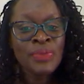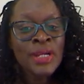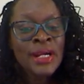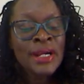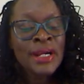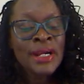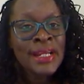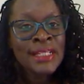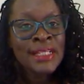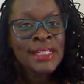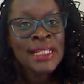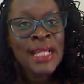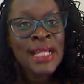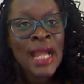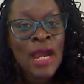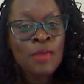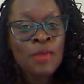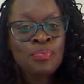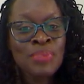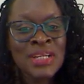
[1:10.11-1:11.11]

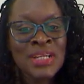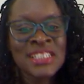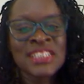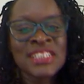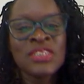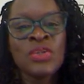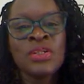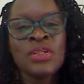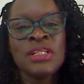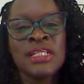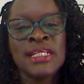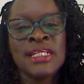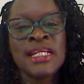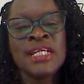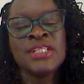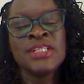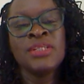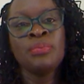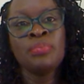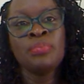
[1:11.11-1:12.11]
Creating a personal
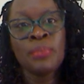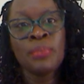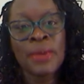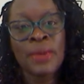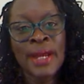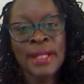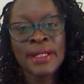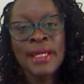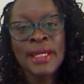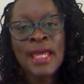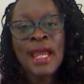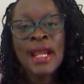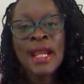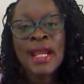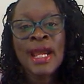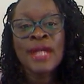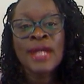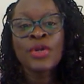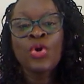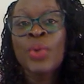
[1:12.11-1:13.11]
leadership brand
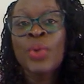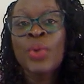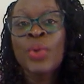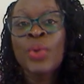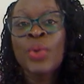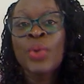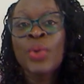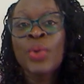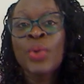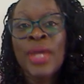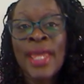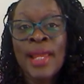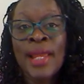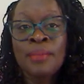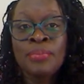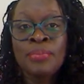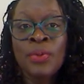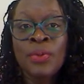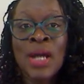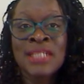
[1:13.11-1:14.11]
can also
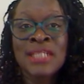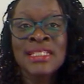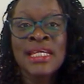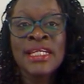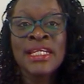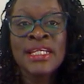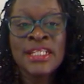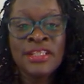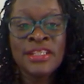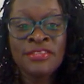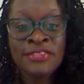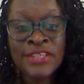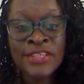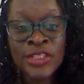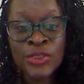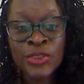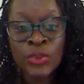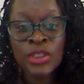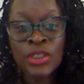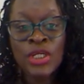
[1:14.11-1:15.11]
help you as an
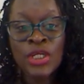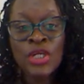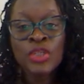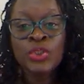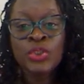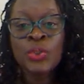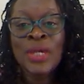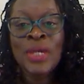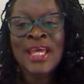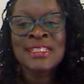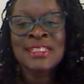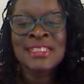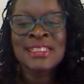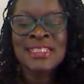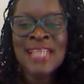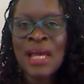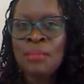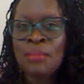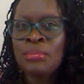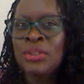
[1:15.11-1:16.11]
individual to
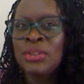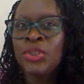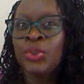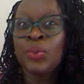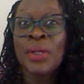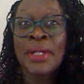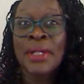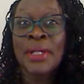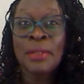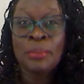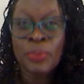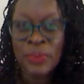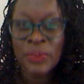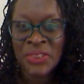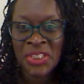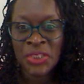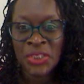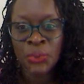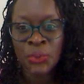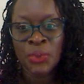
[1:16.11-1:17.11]
establish your
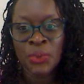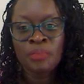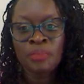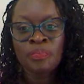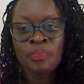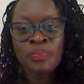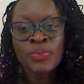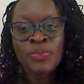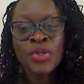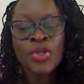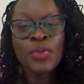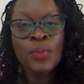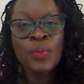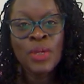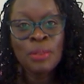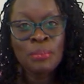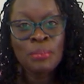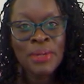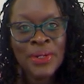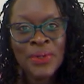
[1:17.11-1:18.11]
reputation. You
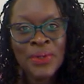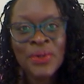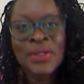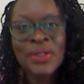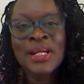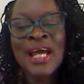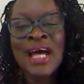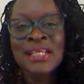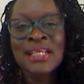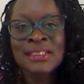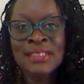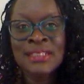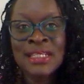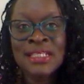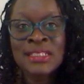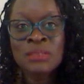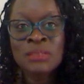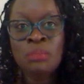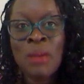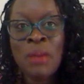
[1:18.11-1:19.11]
will be known as
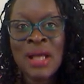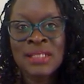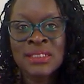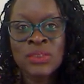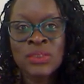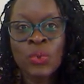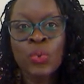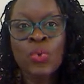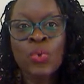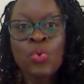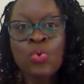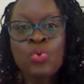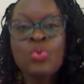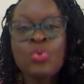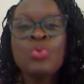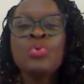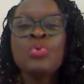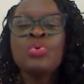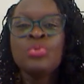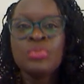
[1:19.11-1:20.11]
this person
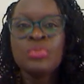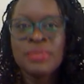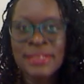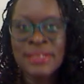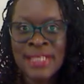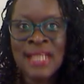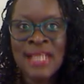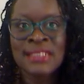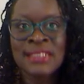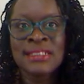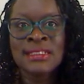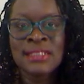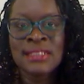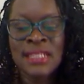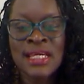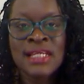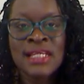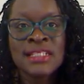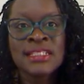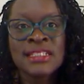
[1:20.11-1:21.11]
who does
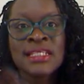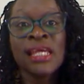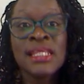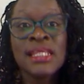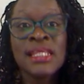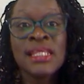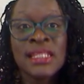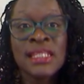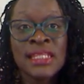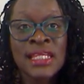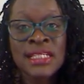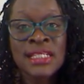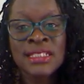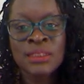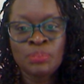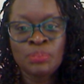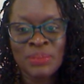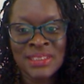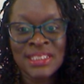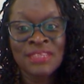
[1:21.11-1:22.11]
things in this
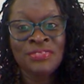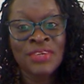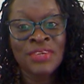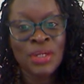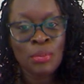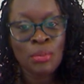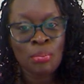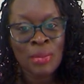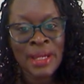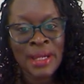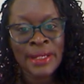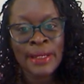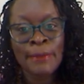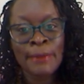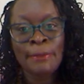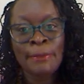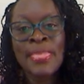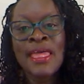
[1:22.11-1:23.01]
specific manner.